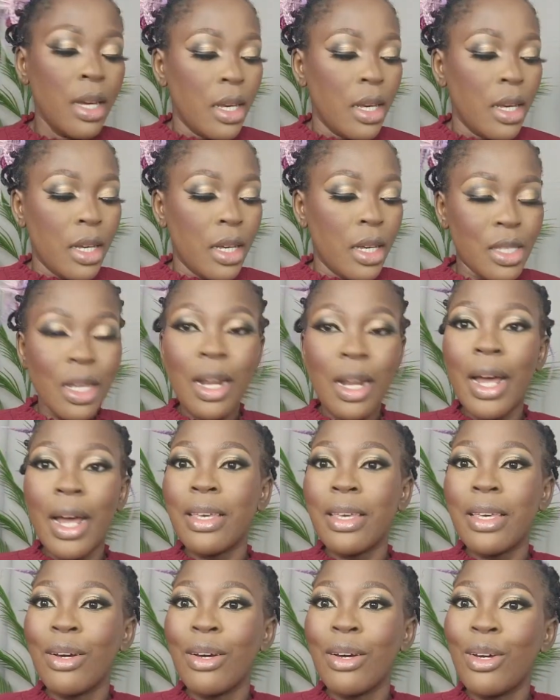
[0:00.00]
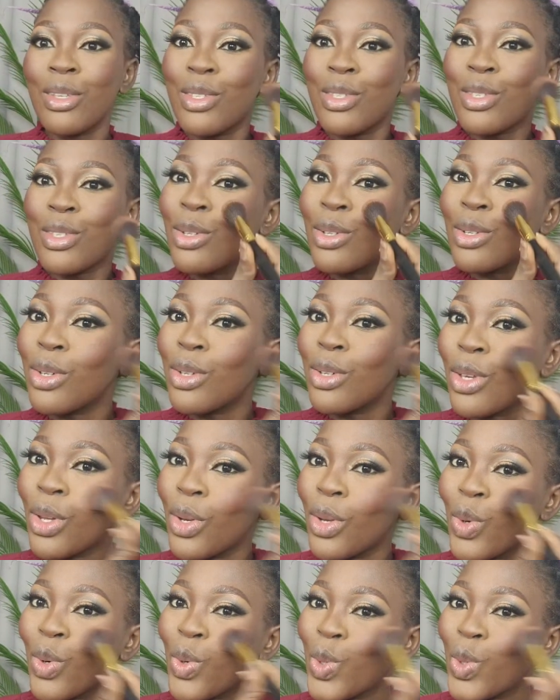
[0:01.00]
It's not like you're going
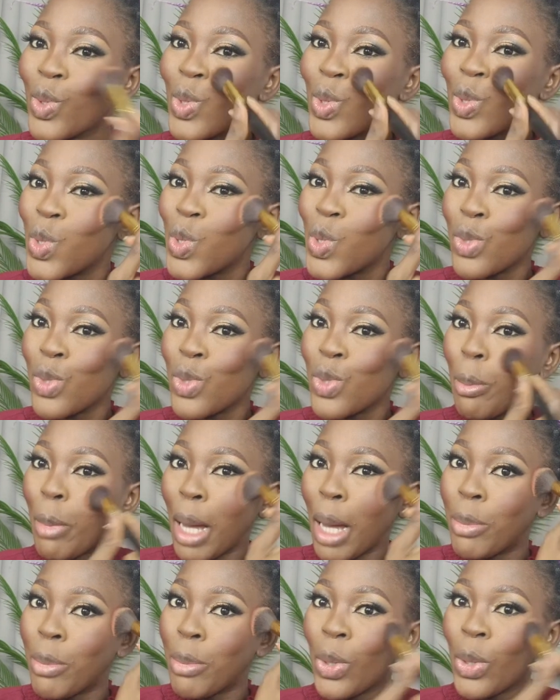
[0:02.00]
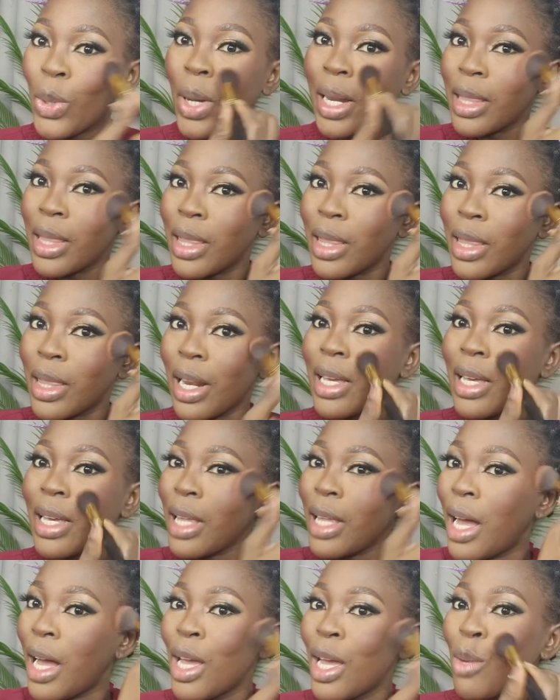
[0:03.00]
to, turn to a Barbie or anything like
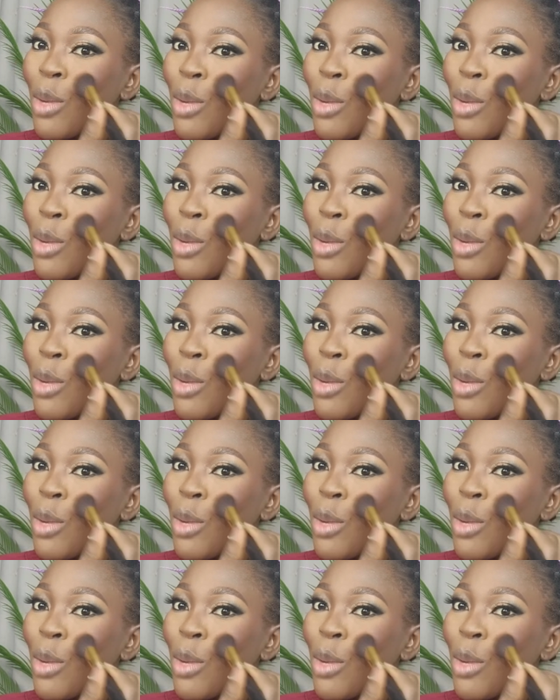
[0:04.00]
that.